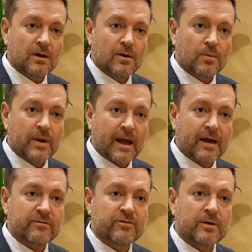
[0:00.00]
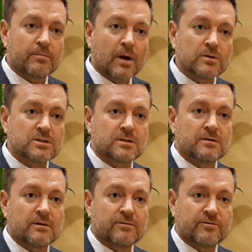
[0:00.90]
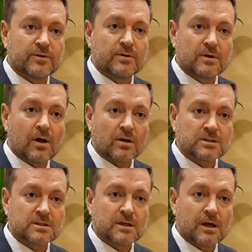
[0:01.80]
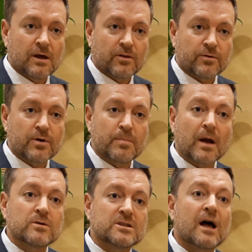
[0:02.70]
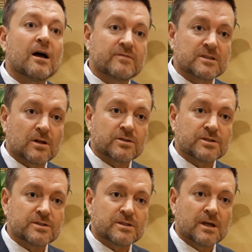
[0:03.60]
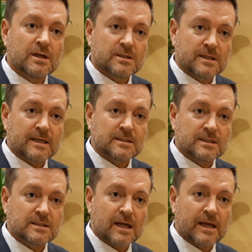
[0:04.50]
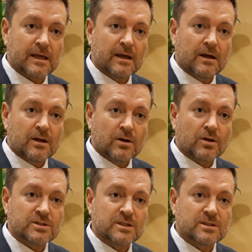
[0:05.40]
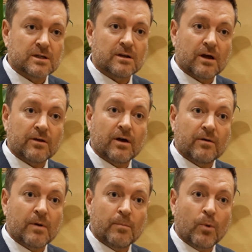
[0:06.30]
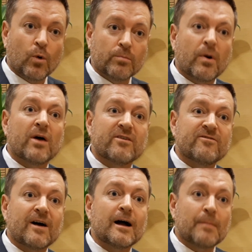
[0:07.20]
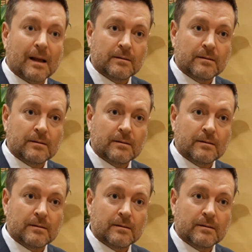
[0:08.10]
we have most food lost through post-harvest losses. So that's to say losses that are borne by the farmer